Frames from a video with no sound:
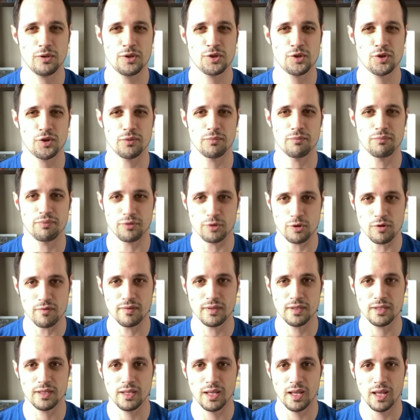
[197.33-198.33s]
you're
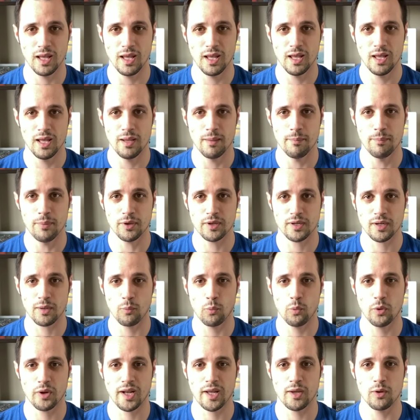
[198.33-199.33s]
improving. But
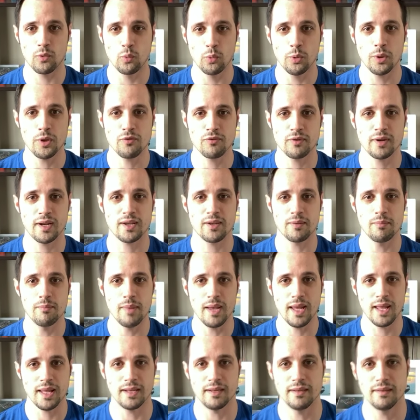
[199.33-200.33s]
what I would
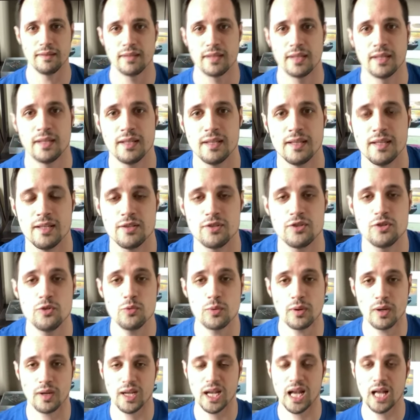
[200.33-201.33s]
recommend is
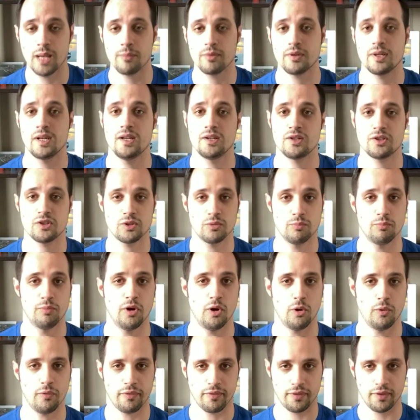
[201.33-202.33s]
doing a combination of
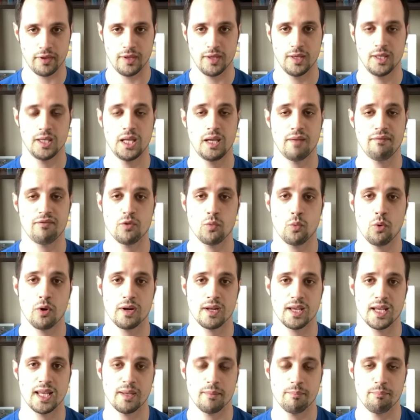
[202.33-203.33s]
both. If you
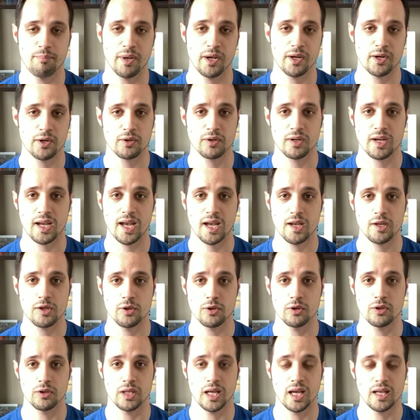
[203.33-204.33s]
want to get better
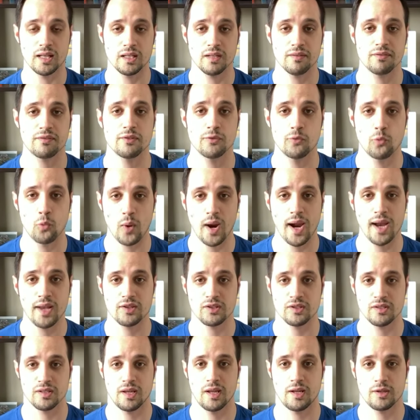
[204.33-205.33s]
at lifting
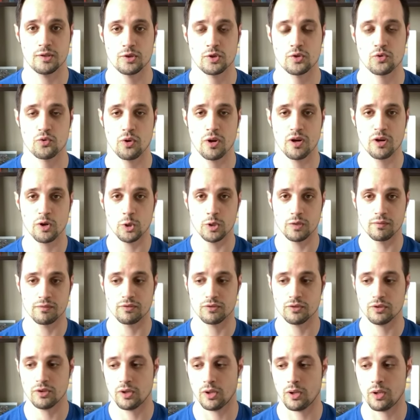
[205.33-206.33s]
weights and get stronger
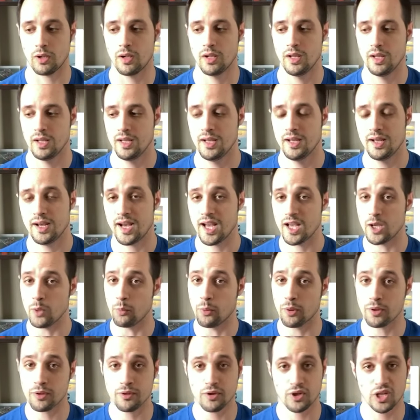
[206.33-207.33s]
overall, I
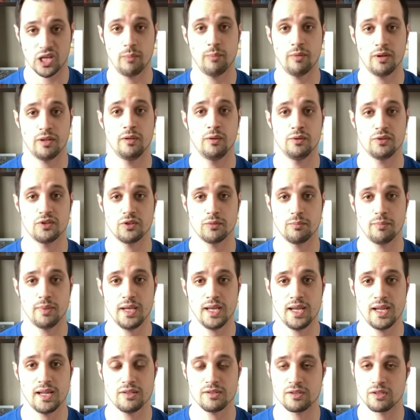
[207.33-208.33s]
would recommend using
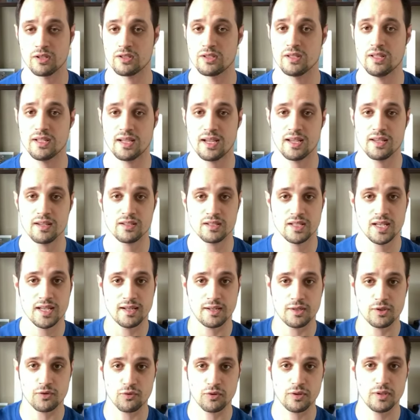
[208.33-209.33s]
bands because, like I said,
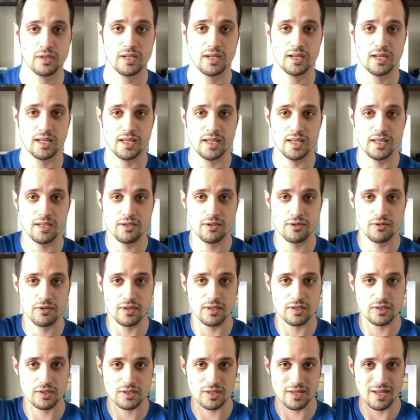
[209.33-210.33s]
it's really going to
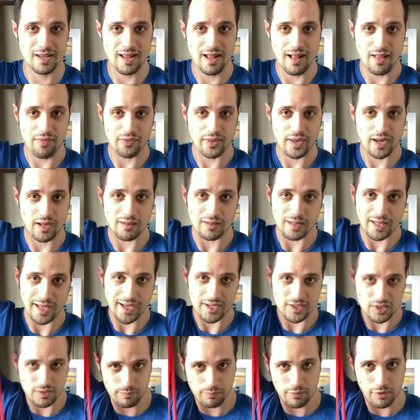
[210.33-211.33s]
increase that
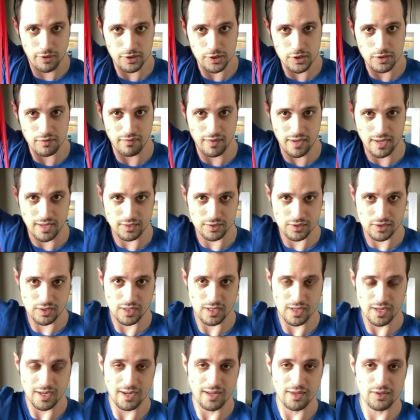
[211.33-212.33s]
last push phase.
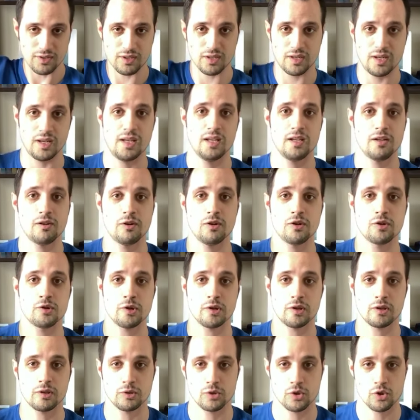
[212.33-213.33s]
It's going to increase
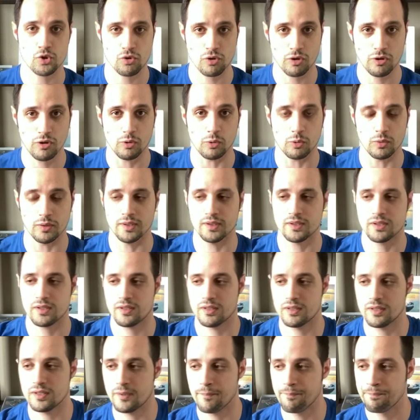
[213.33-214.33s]
your control. It's
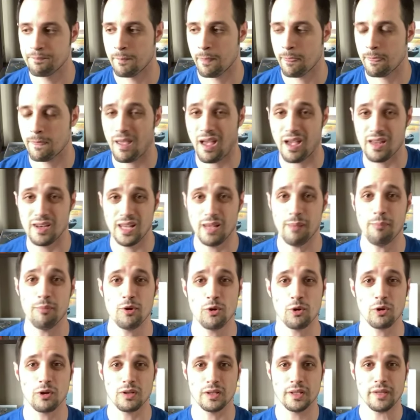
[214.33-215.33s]
going to enable
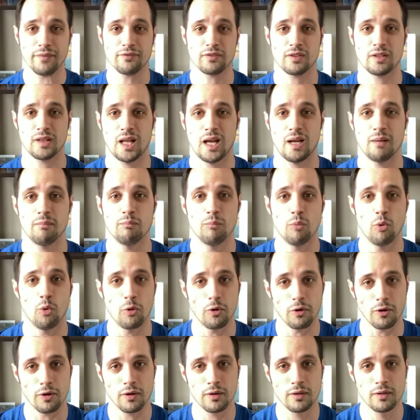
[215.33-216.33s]
you to lift a lot
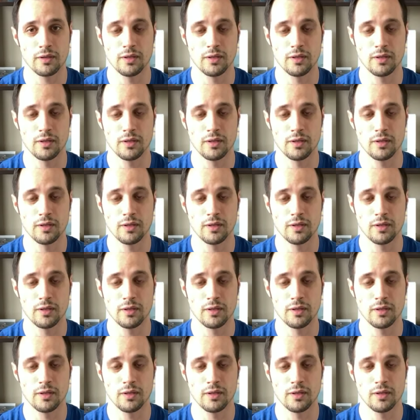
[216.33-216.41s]
more.